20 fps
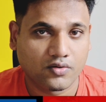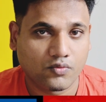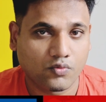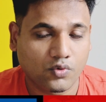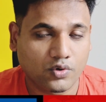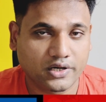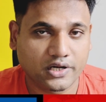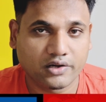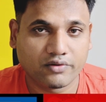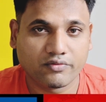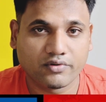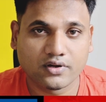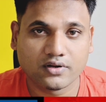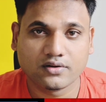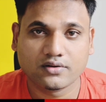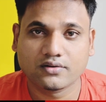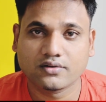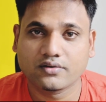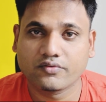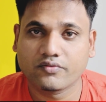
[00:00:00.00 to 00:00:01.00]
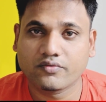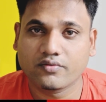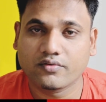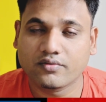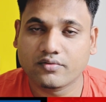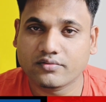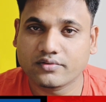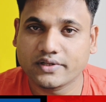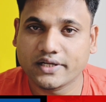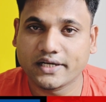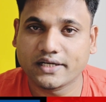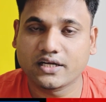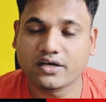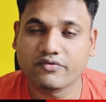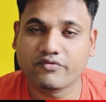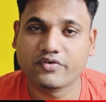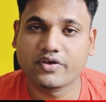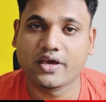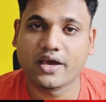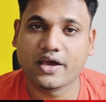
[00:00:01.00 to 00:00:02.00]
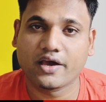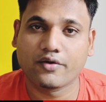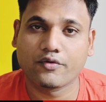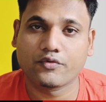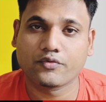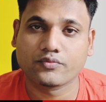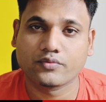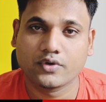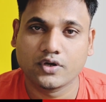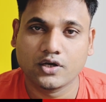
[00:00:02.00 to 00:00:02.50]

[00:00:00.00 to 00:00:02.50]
whatever data we have.